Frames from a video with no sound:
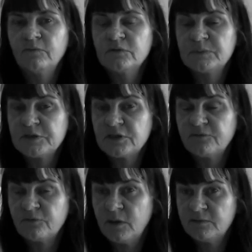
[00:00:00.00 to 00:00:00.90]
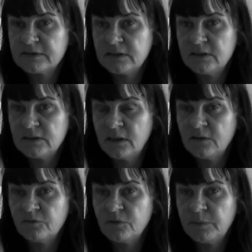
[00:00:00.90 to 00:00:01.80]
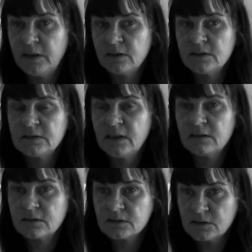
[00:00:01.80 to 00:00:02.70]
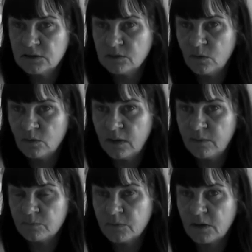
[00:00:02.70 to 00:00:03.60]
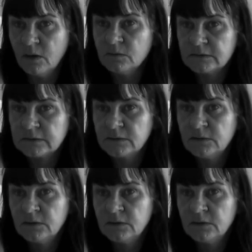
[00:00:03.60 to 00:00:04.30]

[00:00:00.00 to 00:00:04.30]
especially from overseas and that for the parties, they continue on up the coast.